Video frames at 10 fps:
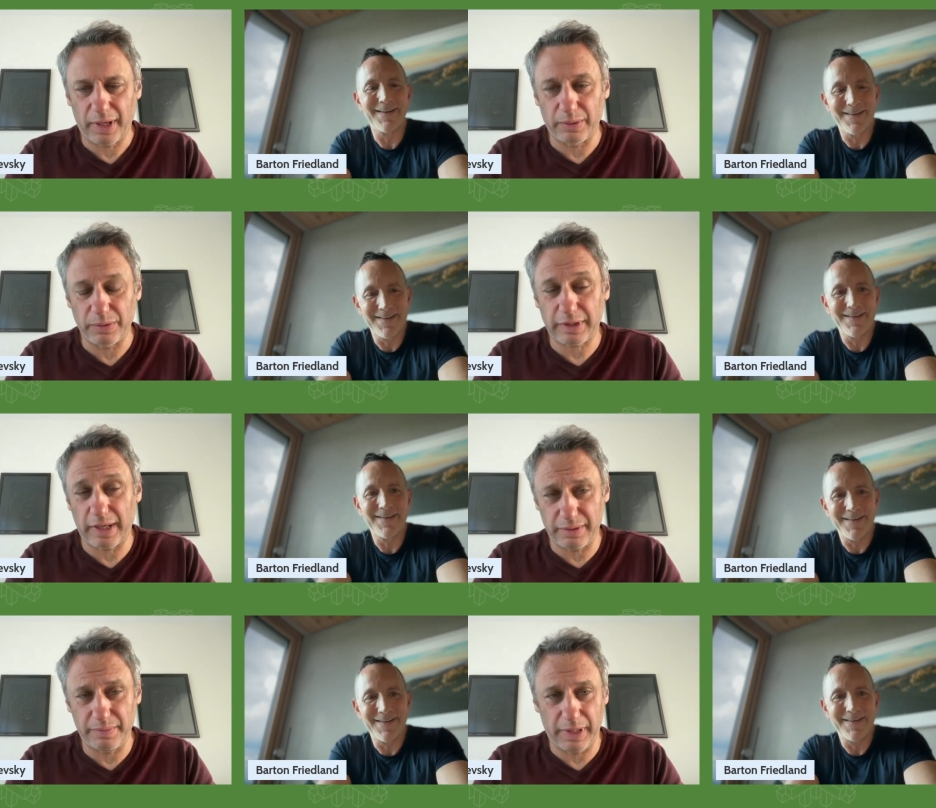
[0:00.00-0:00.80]
Speaker 1: and it was
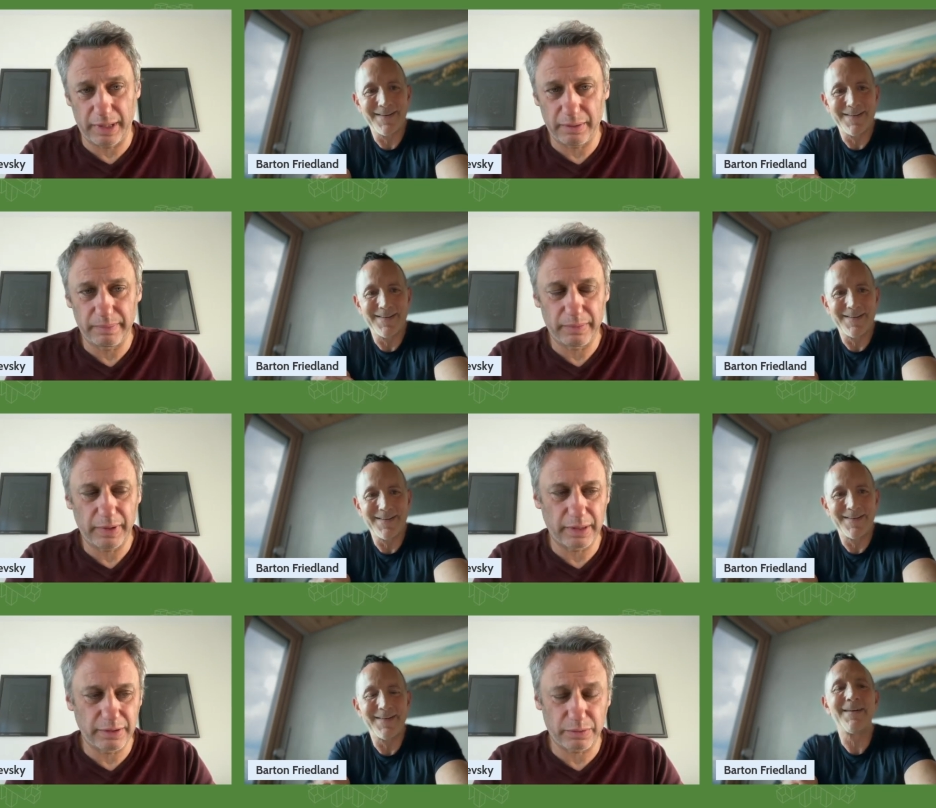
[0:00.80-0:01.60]
custom made,
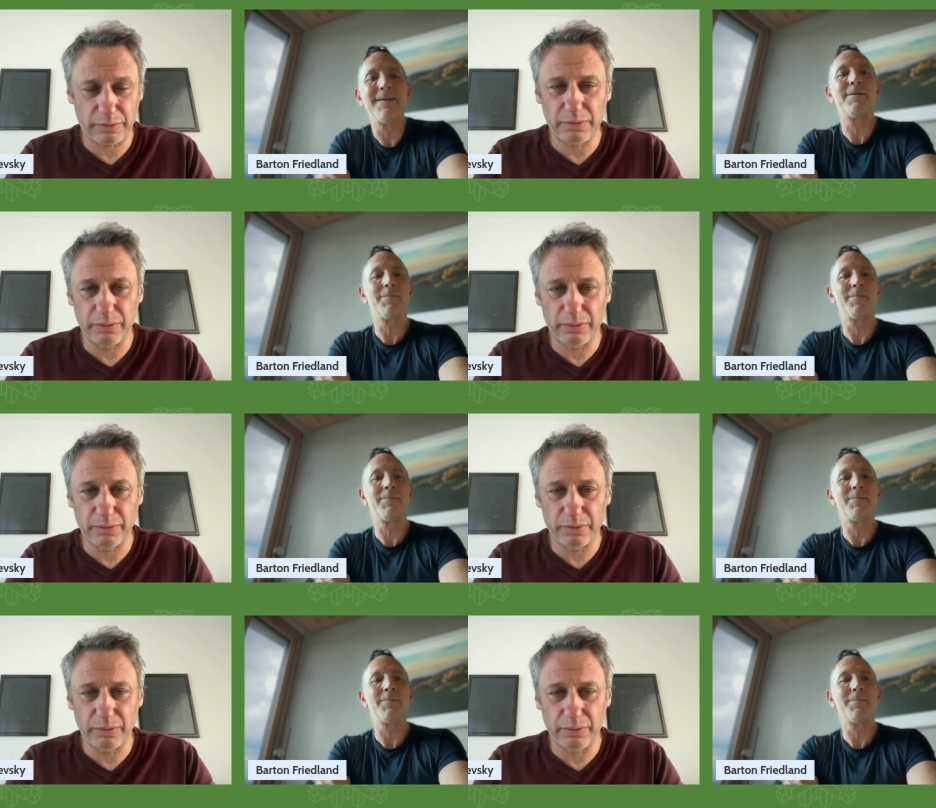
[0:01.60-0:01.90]
and this was through